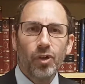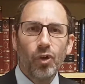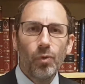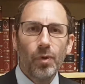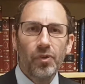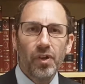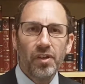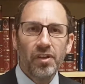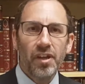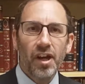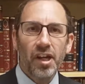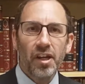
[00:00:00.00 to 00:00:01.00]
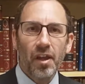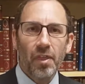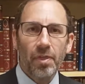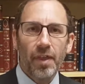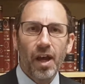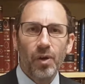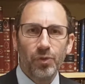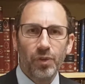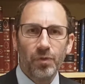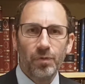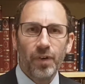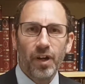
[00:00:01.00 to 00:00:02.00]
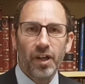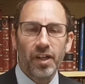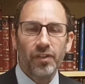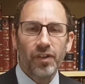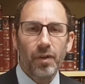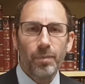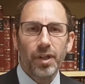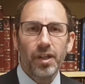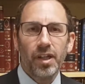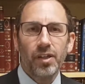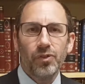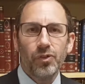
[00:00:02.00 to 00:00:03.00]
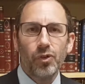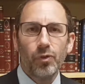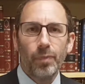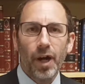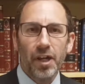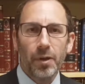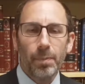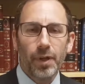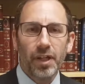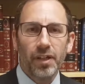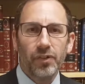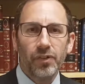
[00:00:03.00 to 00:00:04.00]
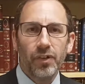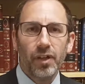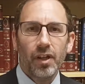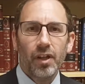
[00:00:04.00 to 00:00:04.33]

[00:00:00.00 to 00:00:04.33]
almost 9,000 fines have been issued by the police